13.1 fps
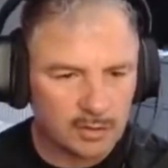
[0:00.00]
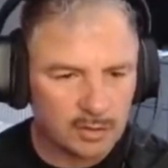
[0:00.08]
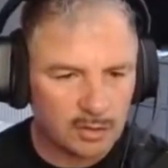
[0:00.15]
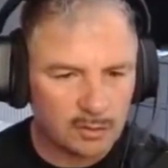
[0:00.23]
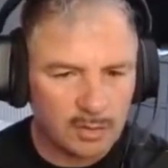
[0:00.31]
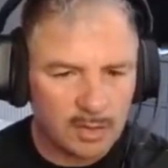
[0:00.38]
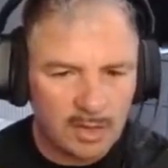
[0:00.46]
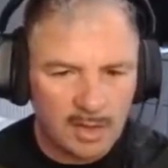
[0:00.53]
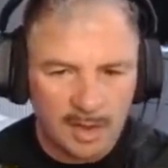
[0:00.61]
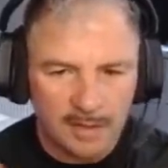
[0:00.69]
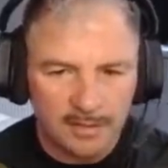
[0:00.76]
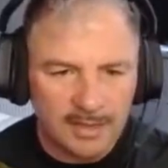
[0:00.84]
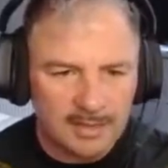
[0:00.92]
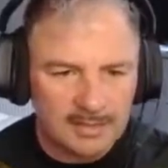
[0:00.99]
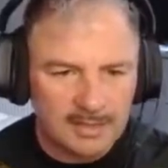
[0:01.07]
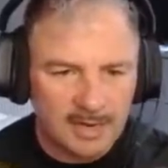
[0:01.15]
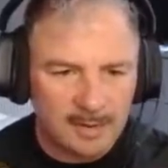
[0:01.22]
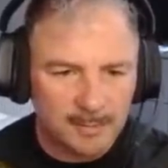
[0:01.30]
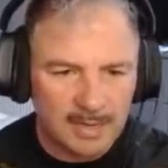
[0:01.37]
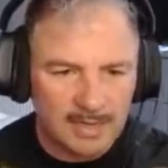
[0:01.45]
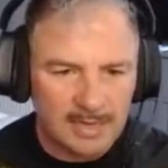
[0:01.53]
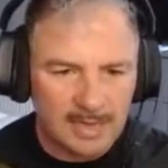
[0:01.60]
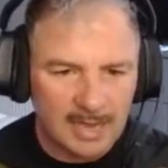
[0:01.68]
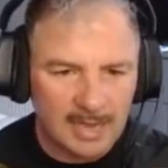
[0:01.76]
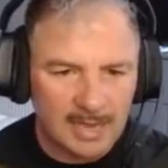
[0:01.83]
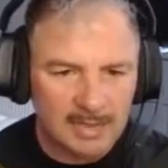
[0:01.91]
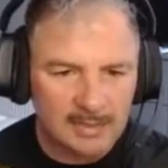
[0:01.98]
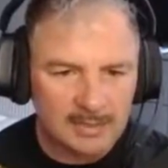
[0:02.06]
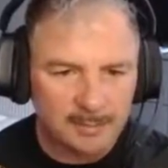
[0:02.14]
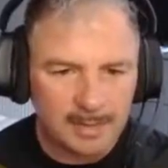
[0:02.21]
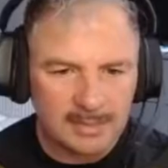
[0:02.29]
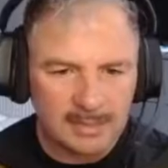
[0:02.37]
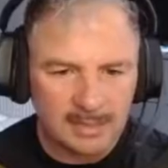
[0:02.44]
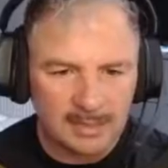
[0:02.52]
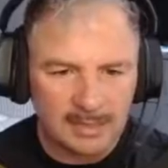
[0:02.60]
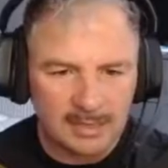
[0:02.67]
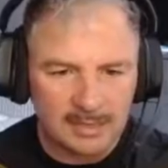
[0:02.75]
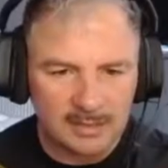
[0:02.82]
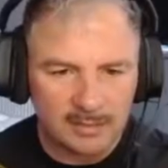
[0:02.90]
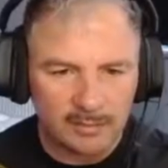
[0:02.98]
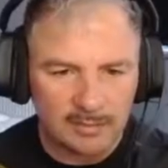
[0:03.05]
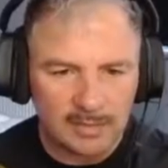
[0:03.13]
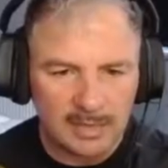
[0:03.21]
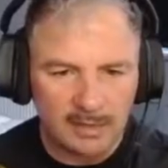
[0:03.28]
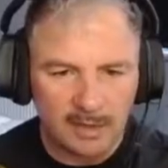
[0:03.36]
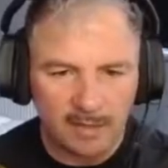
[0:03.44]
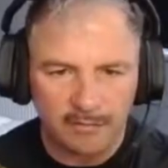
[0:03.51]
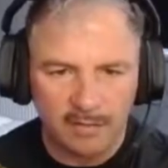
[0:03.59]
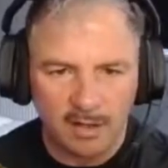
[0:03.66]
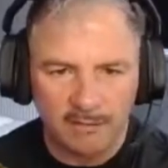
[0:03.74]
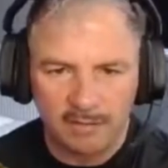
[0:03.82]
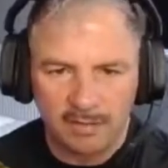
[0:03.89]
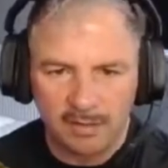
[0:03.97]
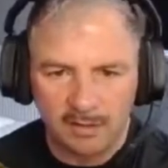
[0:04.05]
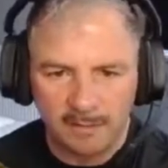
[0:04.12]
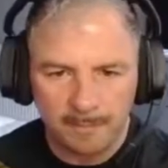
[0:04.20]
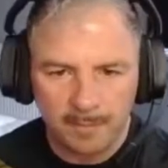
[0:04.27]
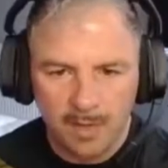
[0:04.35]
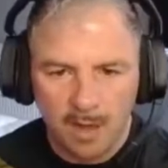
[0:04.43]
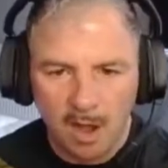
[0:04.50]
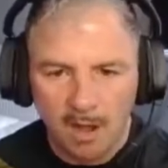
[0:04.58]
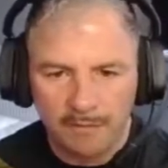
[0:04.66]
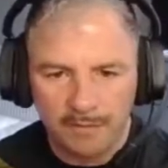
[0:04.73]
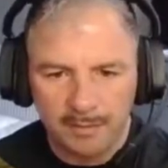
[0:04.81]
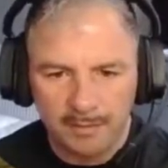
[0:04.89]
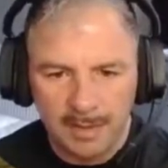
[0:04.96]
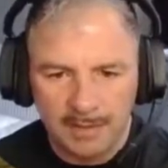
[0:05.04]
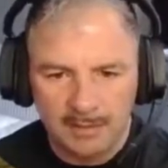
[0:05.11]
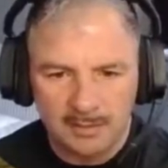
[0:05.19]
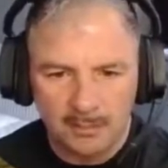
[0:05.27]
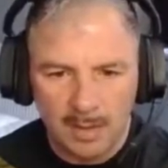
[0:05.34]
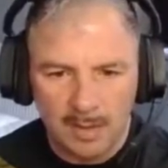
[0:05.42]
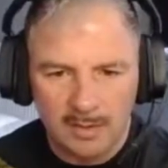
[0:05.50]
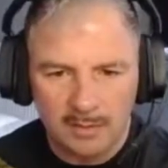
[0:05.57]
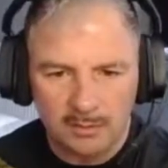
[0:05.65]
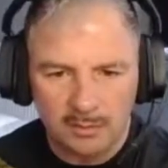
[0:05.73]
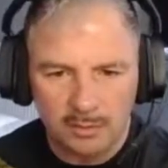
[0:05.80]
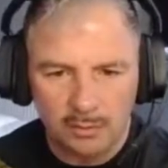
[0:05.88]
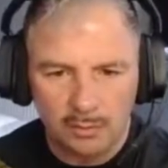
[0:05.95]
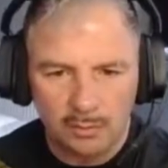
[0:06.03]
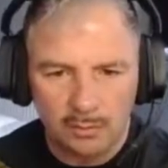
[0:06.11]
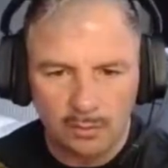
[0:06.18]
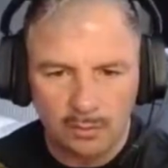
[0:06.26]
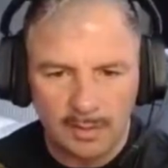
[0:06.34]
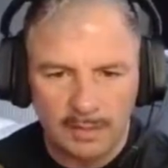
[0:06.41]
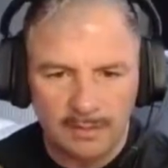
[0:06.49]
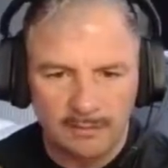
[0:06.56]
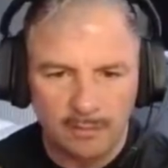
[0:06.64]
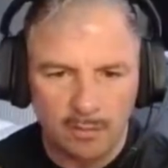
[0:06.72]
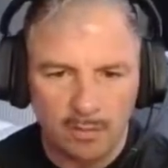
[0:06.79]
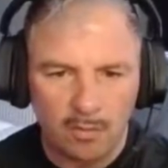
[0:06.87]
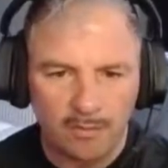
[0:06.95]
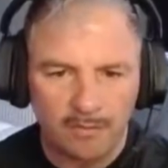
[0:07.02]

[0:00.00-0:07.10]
So I think it's going to be so basically, so if we say off the bus, 1, 2, 3, 4,